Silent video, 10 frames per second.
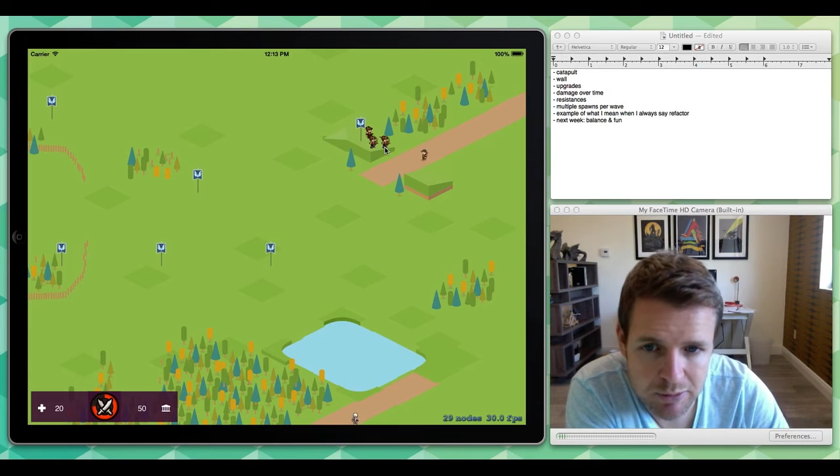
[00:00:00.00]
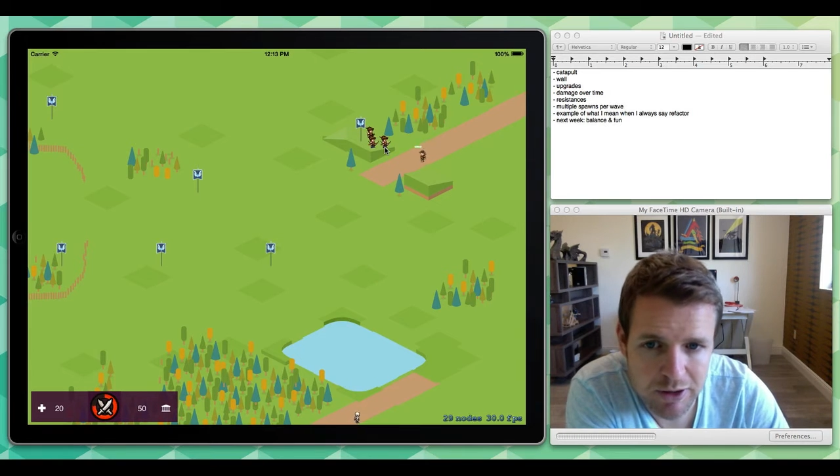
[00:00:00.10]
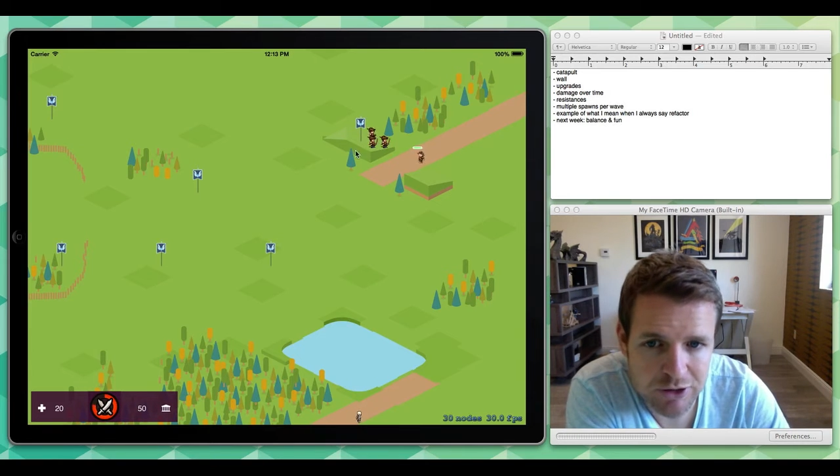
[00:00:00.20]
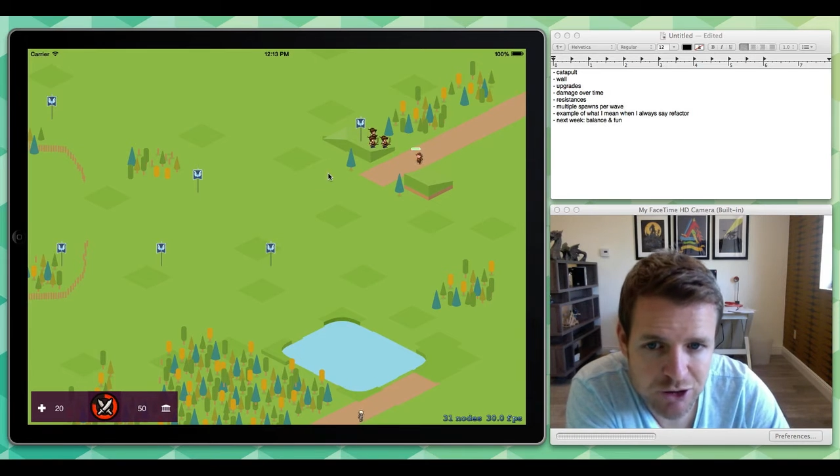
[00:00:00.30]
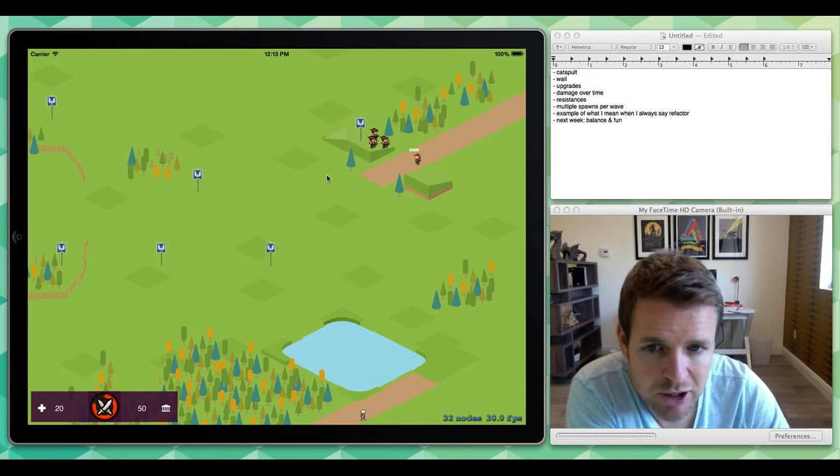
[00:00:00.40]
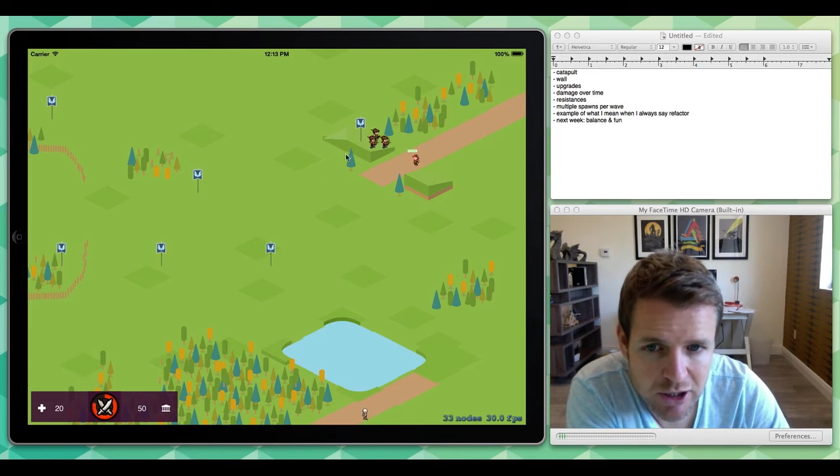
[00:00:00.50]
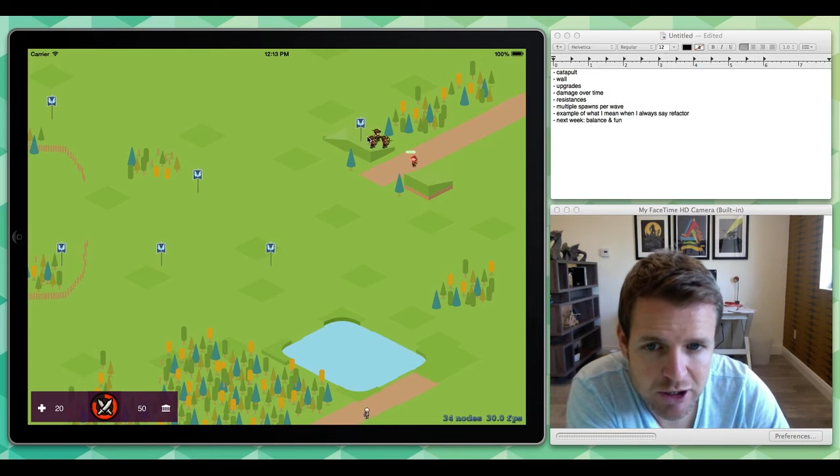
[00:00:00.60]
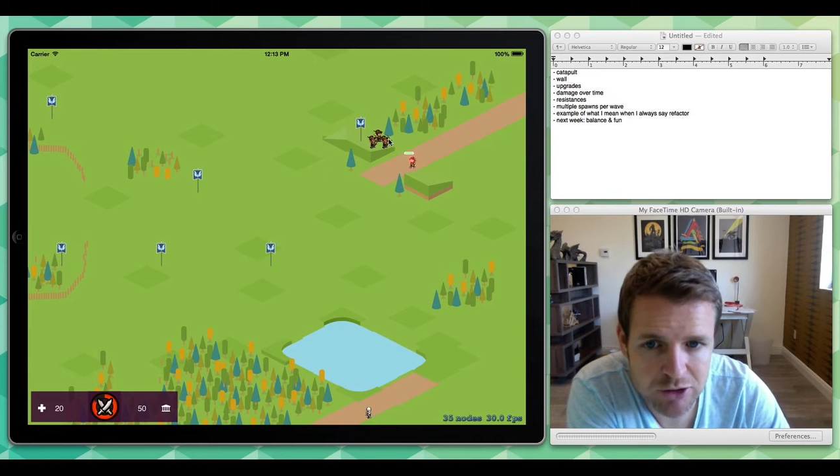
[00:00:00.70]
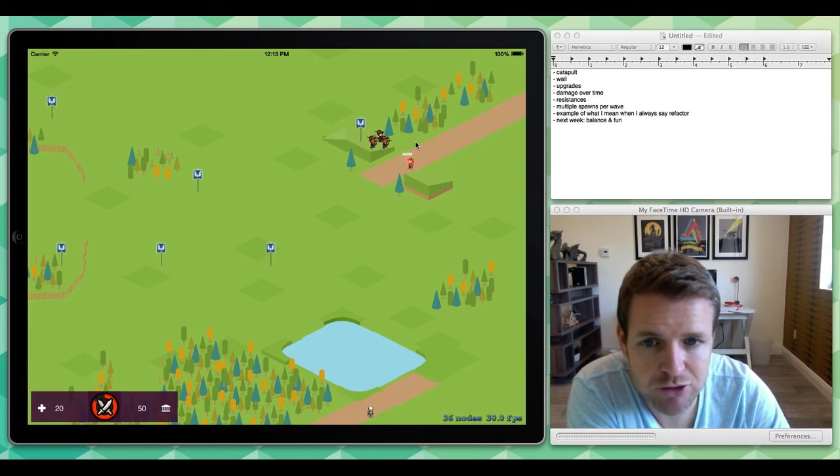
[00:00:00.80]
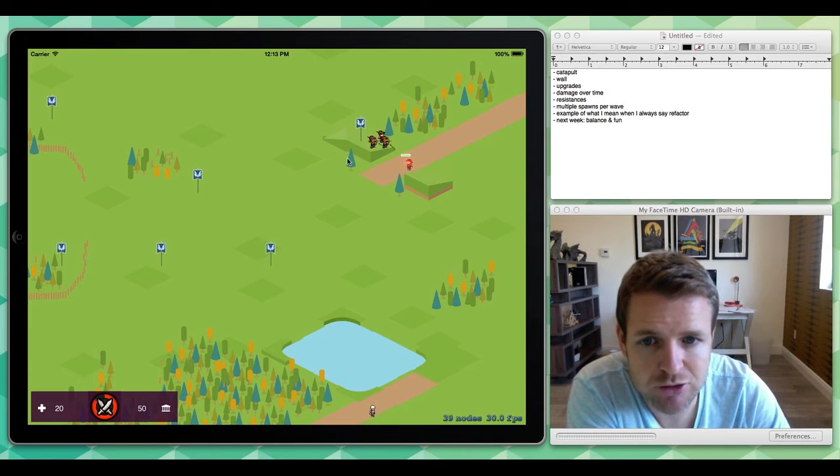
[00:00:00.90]
They
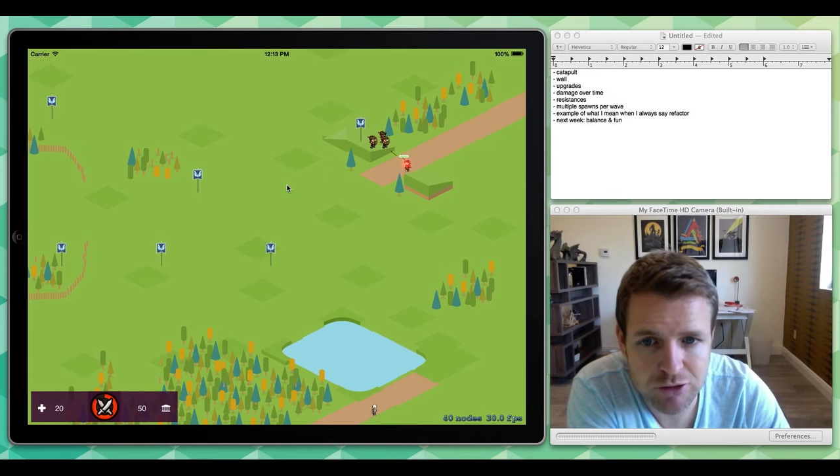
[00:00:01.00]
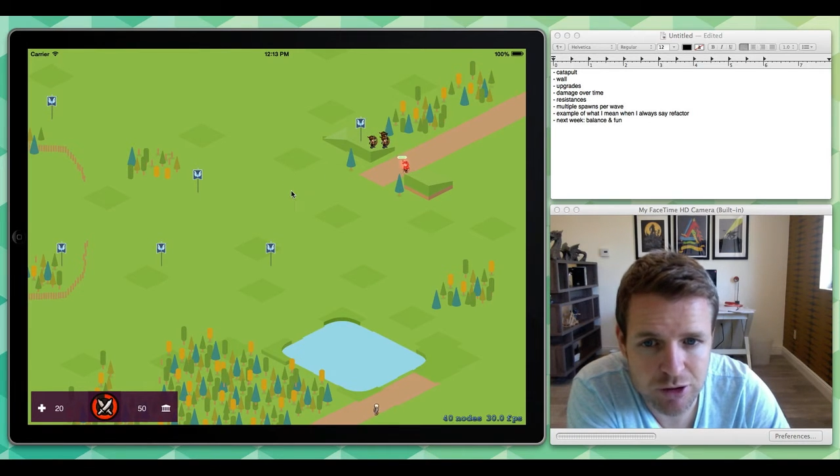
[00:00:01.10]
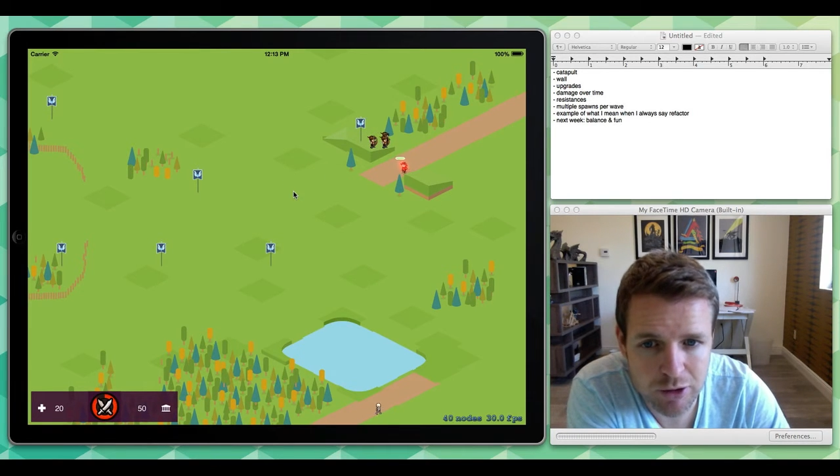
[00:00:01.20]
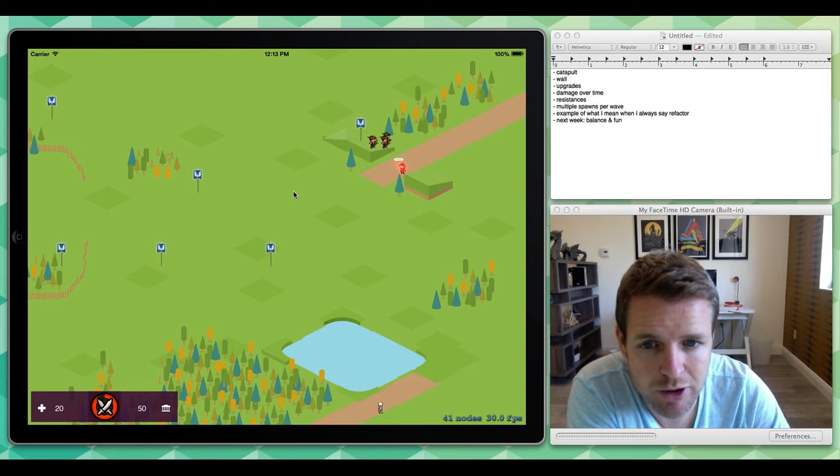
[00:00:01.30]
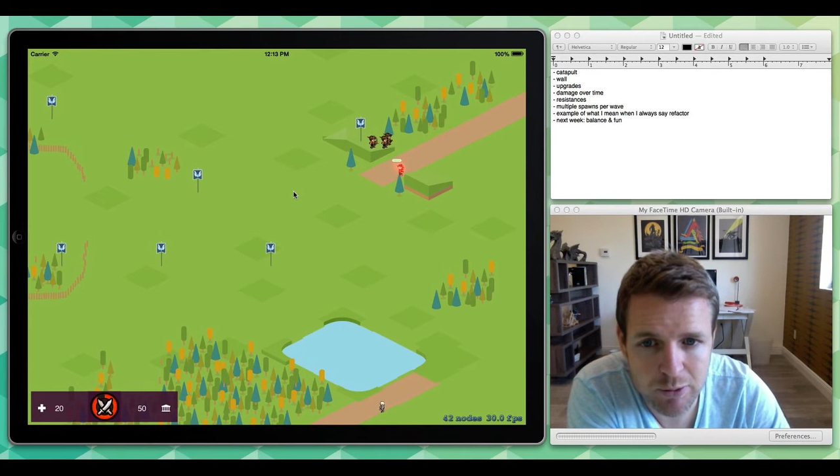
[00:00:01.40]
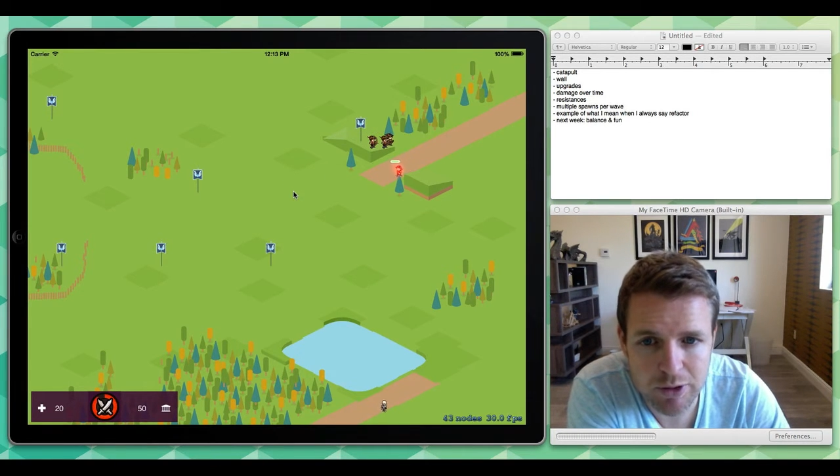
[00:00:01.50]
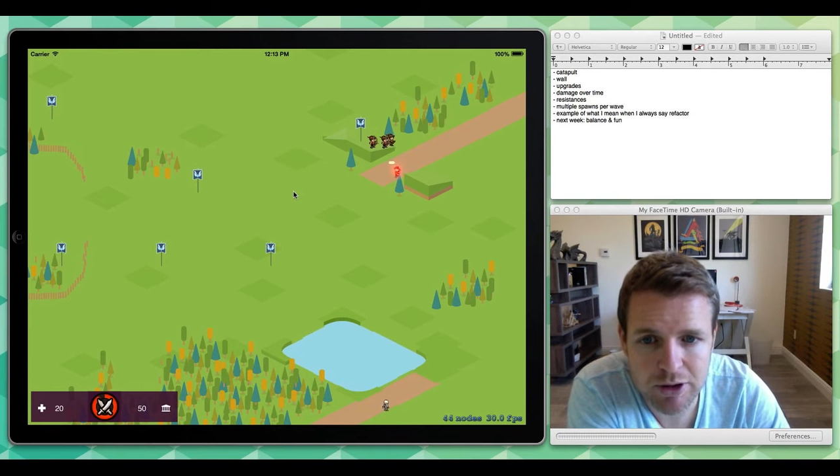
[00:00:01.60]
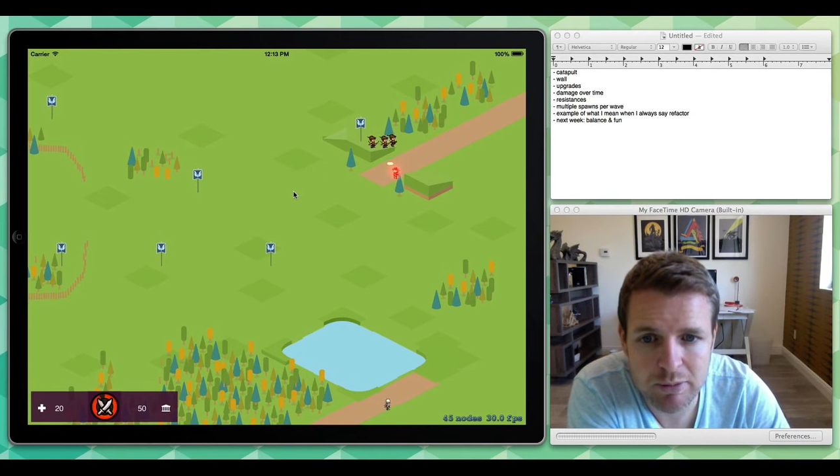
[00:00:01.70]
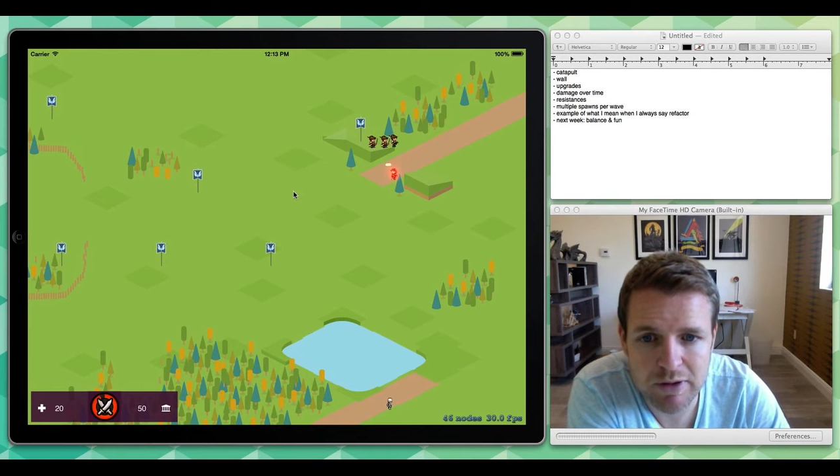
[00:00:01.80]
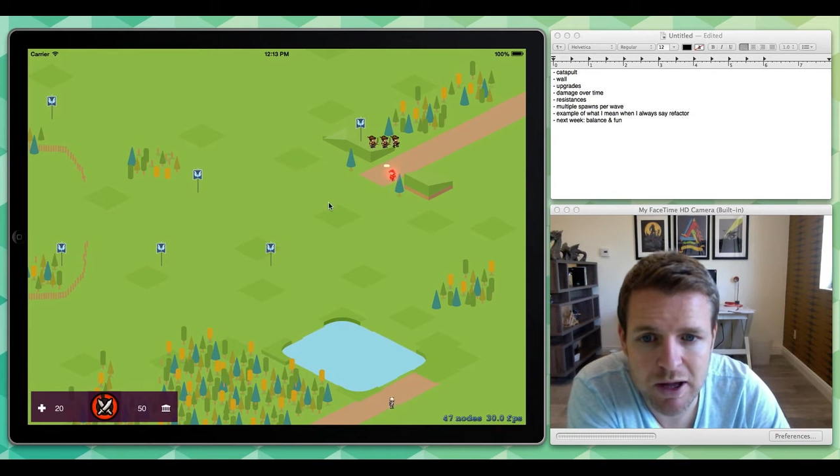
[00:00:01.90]
changed, another one
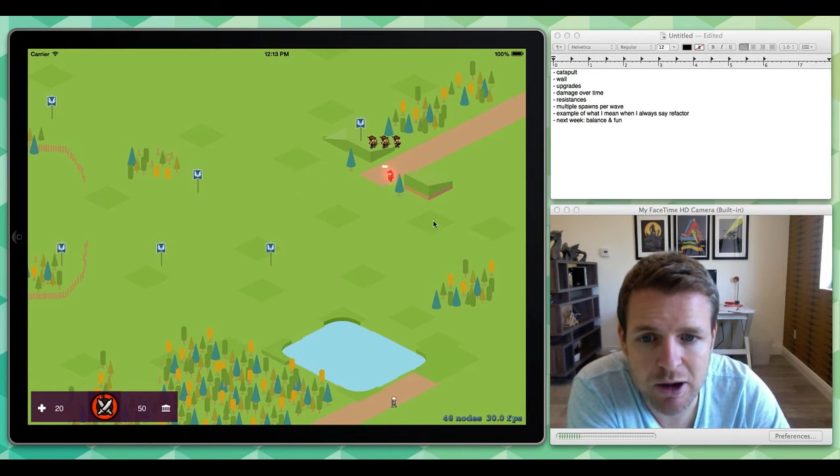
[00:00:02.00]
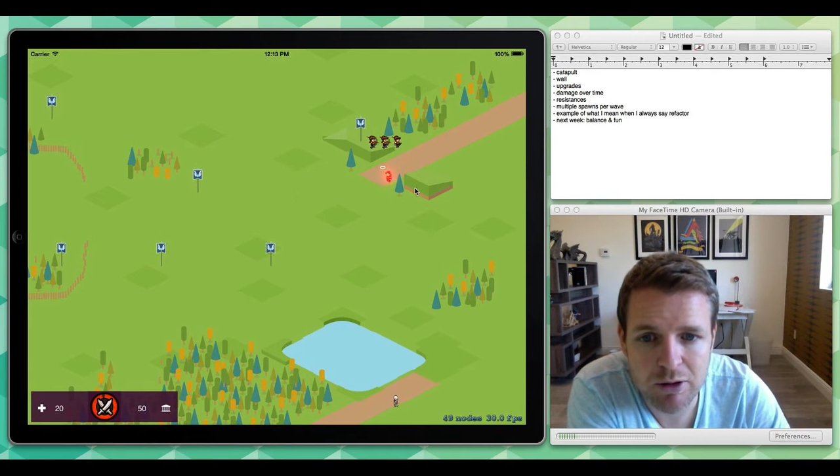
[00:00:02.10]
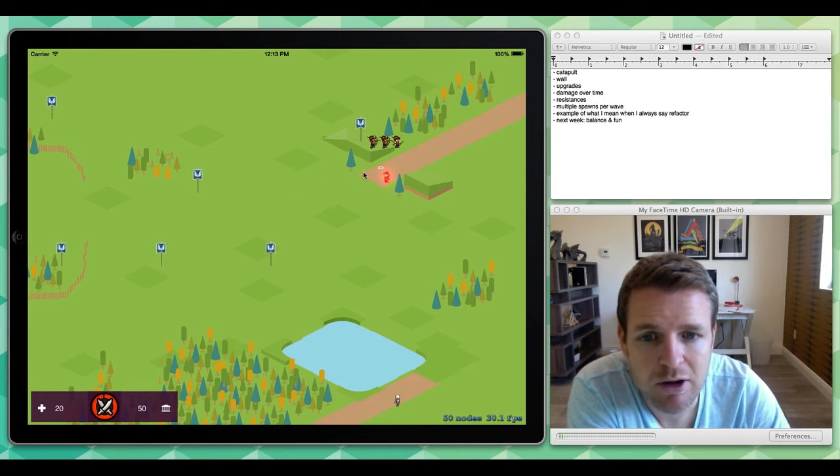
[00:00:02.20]
comes out.